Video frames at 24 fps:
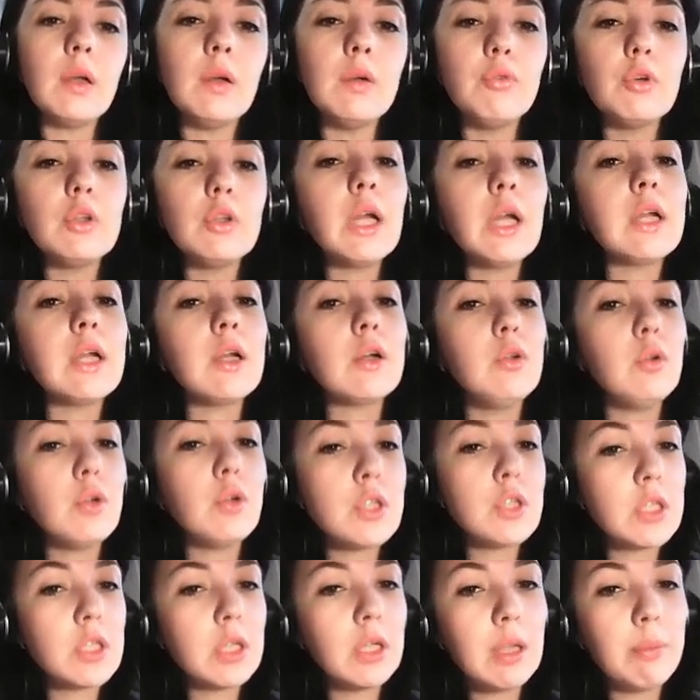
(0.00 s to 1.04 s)
for
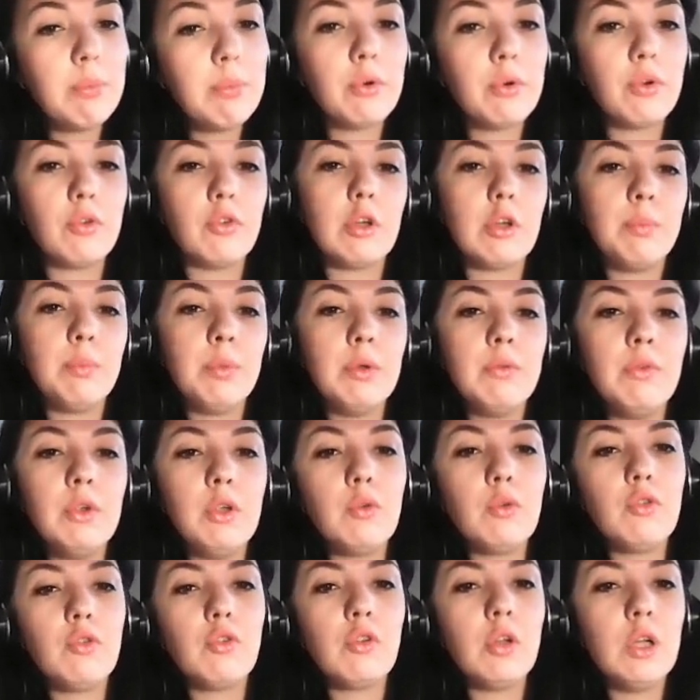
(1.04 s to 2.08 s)
diagnostic laparoscopy, we
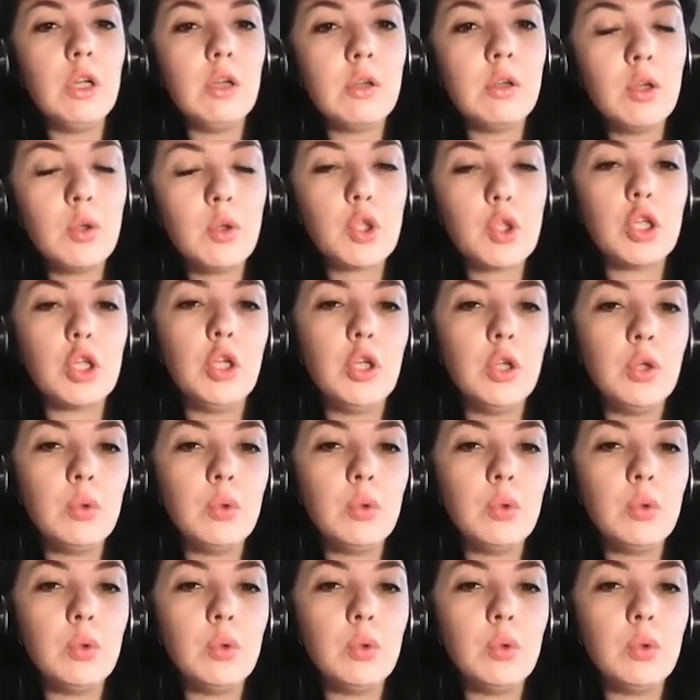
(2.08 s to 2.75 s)
usually